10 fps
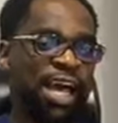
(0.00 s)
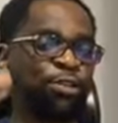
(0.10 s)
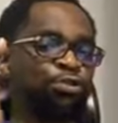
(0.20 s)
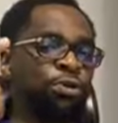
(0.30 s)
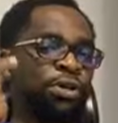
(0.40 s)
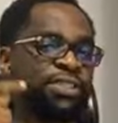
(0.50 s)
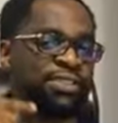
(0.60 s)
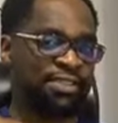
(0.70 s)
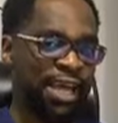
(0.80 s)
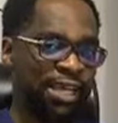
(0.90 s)
And do
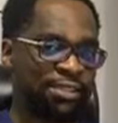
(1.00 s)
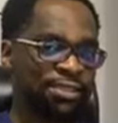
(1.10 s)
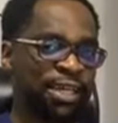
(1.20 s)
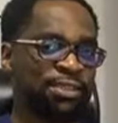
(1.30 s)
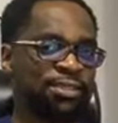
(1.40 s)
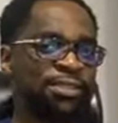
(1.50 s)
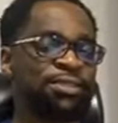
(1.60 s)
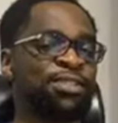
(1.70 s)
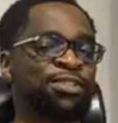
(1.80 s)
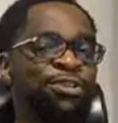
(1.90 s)
understand that
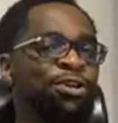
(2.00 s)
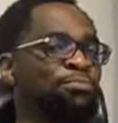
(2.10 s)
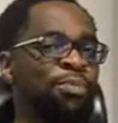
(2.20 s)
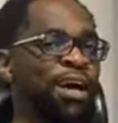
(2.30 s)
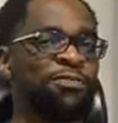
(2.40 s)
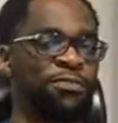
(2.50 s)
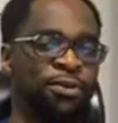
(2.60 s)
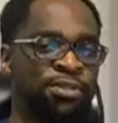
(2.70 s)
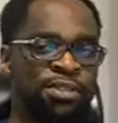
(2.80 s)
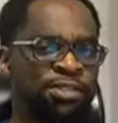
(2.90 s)
this is not my
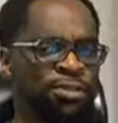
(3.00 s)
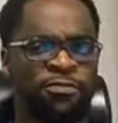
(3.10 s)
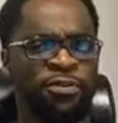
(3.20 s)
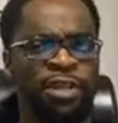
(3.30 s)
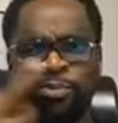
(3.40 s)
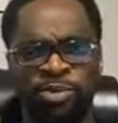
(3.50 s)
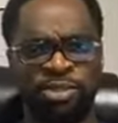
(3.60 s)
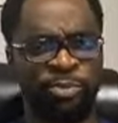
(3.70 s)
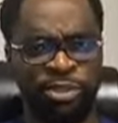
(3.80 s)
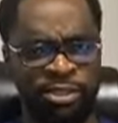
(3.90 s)
funds, it's not
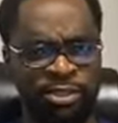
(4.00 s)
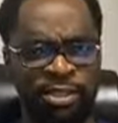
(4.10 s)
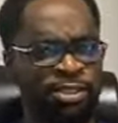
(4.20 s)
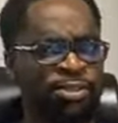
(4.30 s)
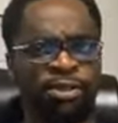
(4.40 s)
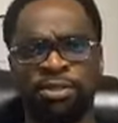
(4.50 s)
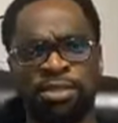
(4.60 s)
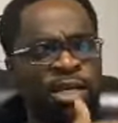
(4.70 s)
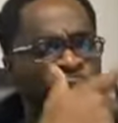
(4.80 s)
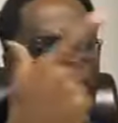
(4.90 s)
Folabi's money, it's not